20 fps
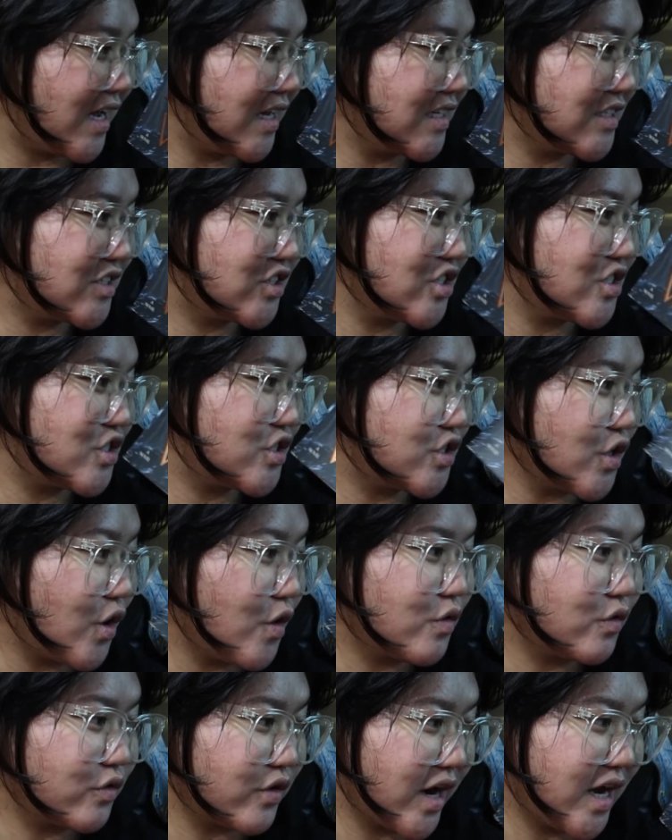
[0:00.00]
It's just
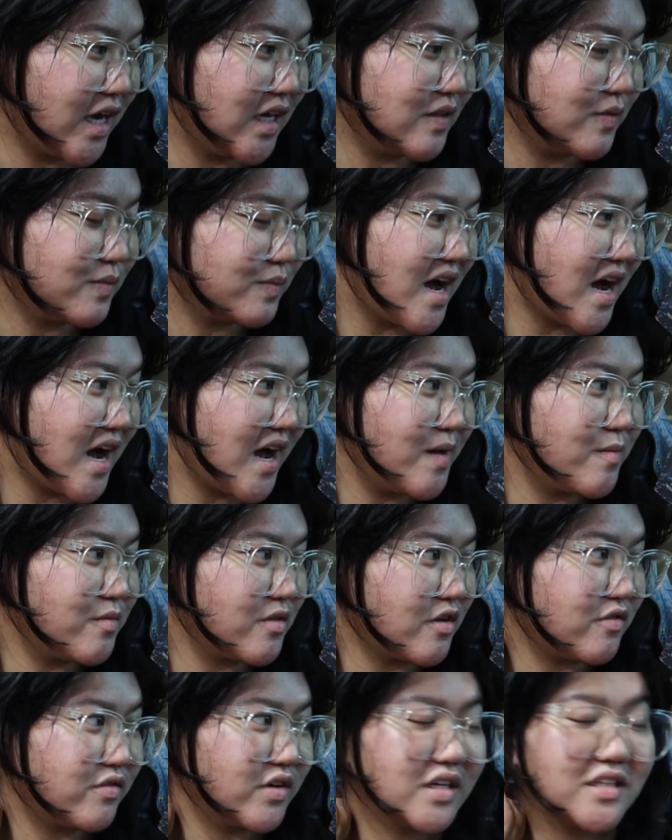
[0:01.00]
so great. I'm
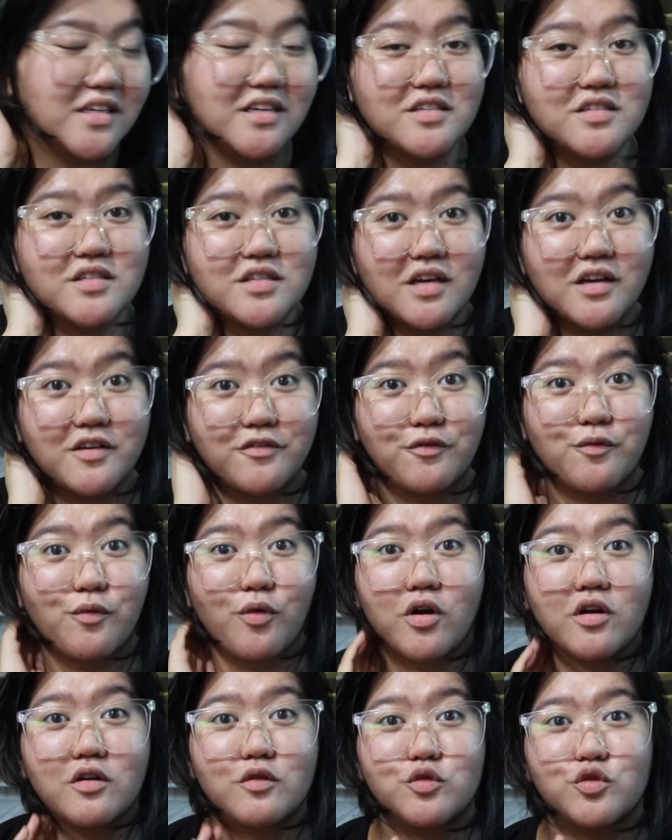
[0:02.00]
loving this
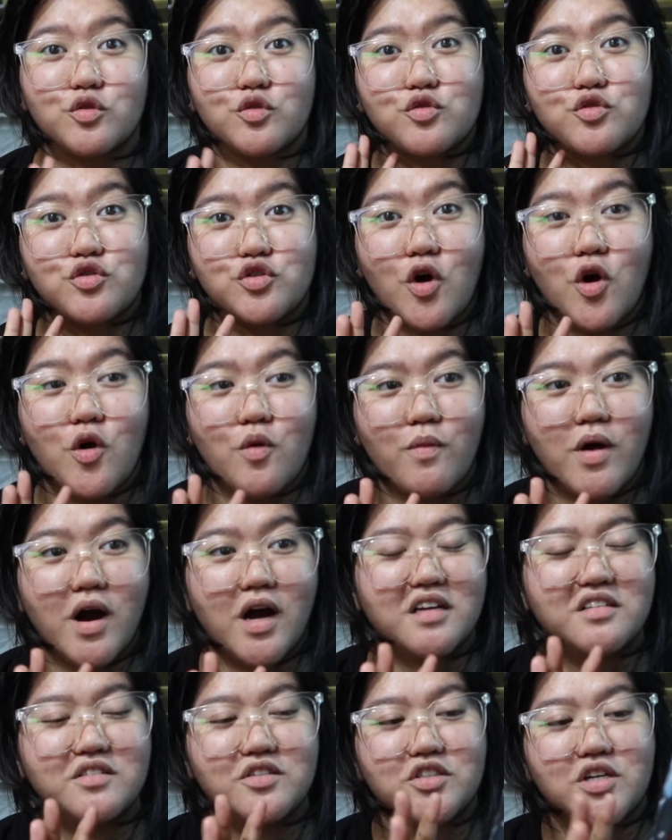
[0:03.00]
world so
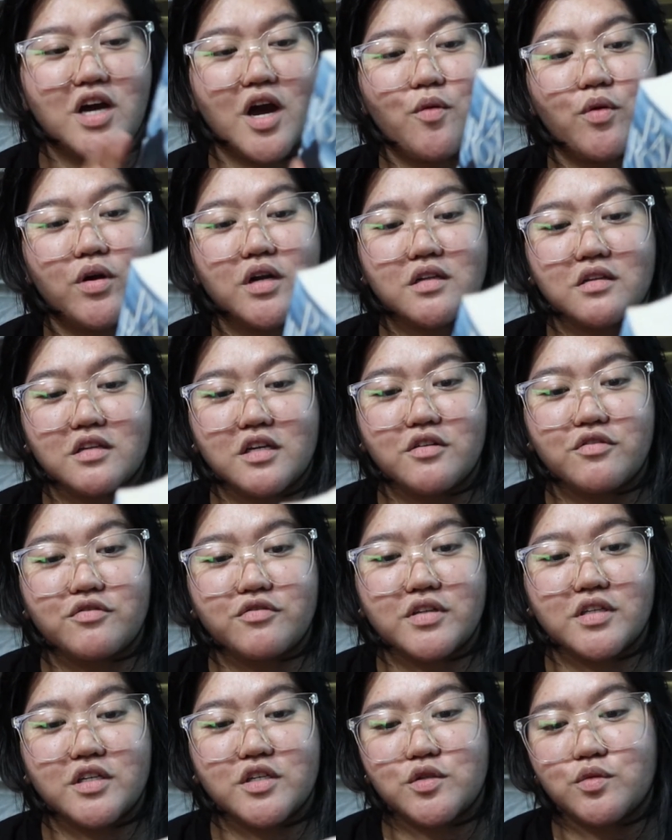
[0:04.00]
much. I want to
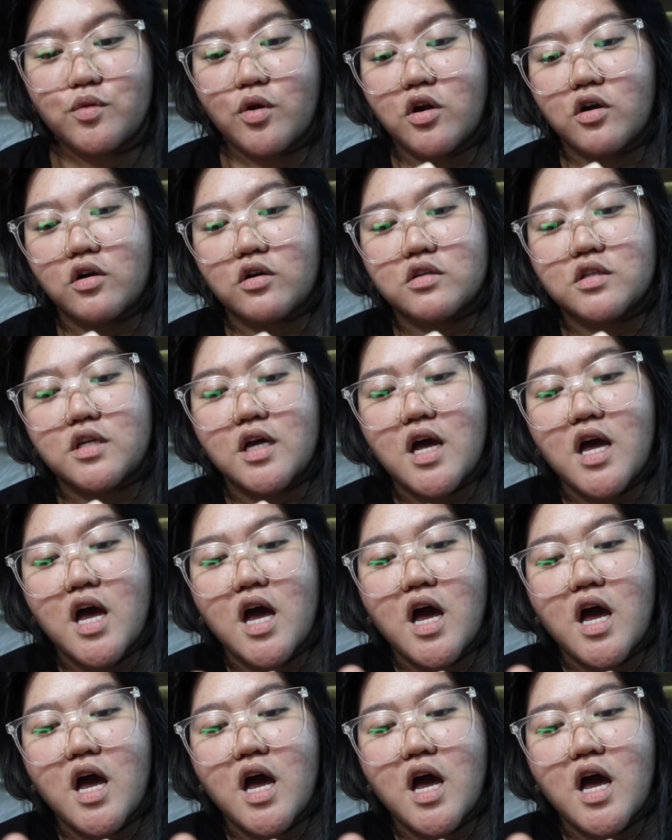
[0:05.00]
live in this world,